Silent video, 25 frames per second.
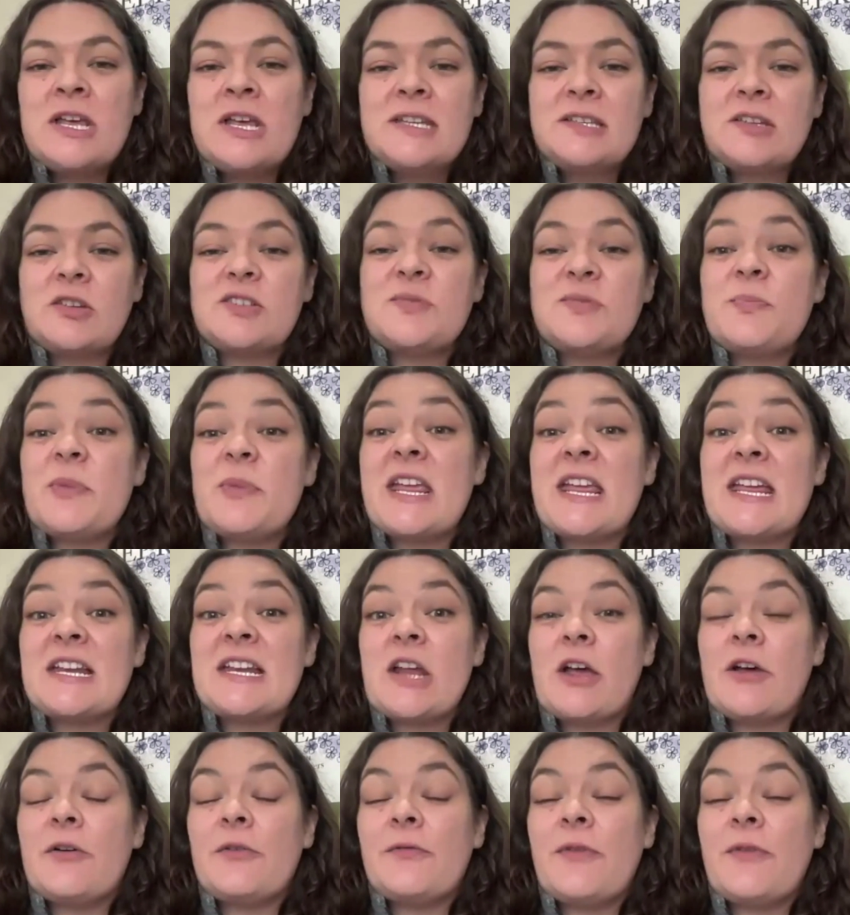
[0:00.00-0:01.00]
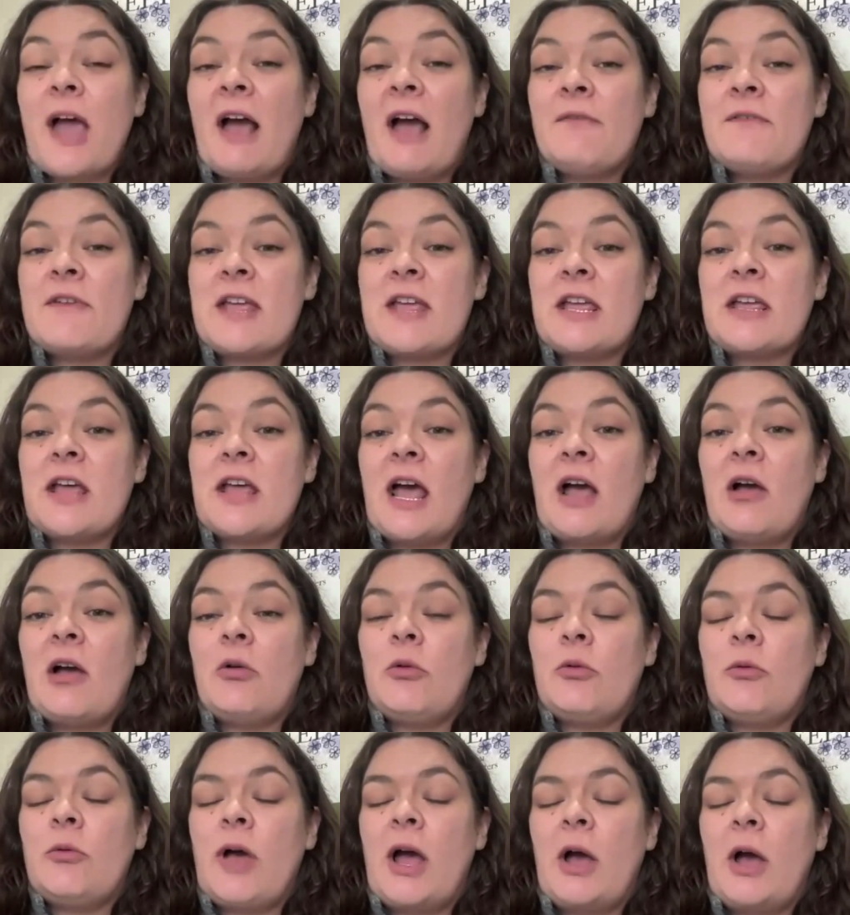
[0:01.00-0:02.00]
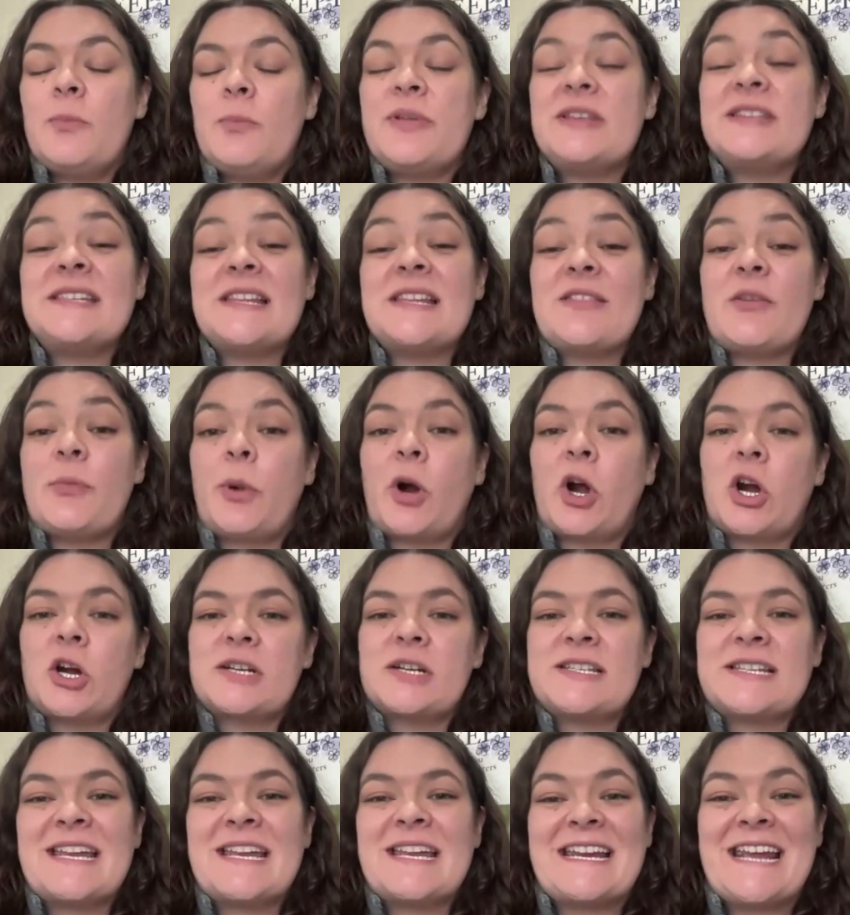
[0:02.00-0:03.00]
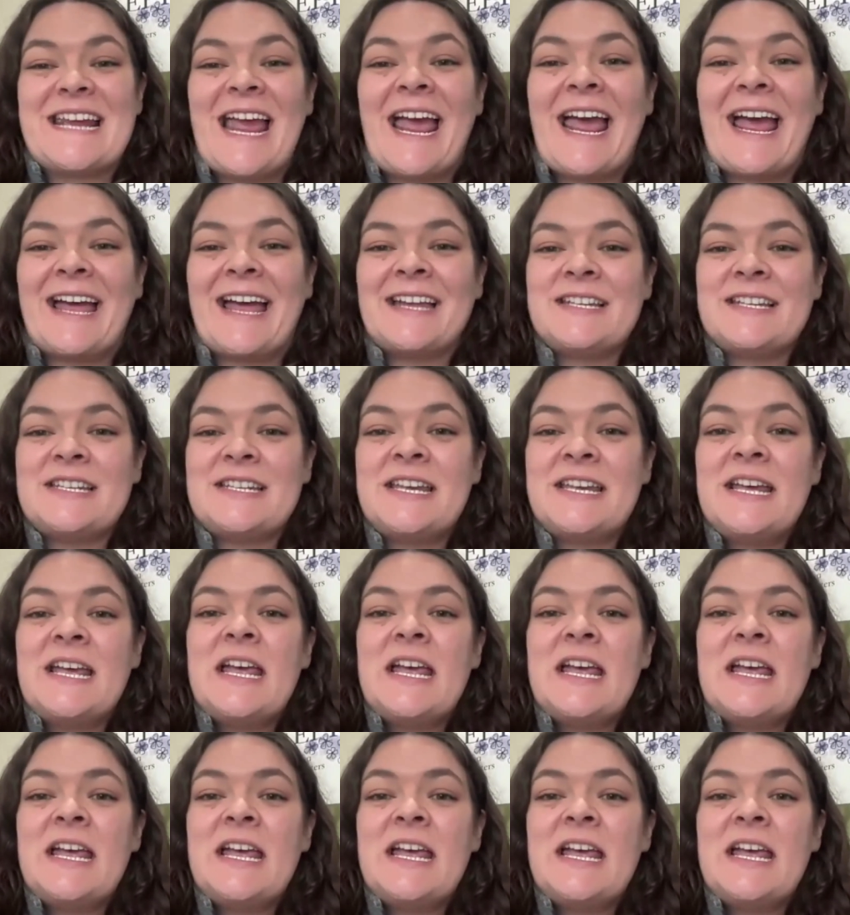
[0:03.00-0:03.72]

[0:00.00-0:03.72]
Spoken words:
So speaking of having how busy the parks can get,